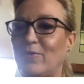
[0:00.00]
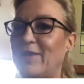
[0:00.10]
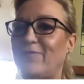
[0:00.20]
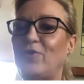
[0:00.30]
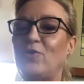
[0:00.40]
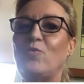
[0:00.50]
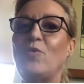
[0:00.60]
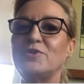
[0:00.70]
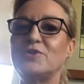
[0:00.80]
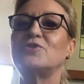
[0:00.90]
If you
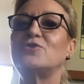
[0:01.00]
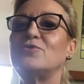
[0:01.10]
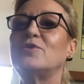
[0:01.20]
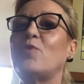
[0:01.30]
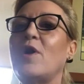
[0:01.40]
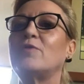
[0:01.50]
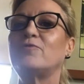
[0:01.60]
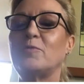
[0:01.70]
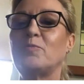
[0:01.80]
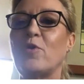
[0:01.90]
want to do the
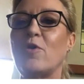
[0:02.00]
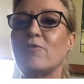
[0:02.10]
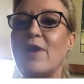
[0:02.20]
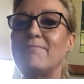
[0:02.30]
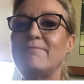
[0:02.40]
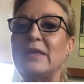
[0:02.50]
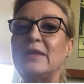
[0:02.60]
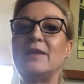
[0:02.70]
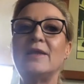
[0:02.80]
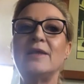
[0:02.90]
WildFit program,
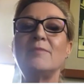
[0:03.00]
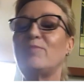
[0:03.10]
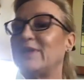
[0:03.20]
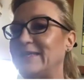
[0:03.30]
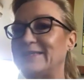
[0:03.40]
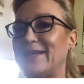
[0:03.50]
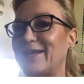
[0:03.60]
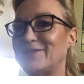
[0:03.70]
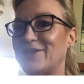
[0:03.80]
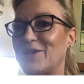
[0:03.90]
please
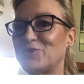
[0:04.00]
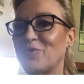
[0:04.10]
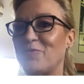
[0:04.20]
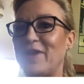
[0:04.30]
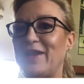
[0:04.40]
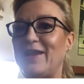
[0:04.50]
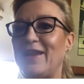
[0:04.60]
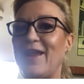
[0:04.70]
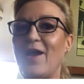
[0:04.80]
get in touch with me.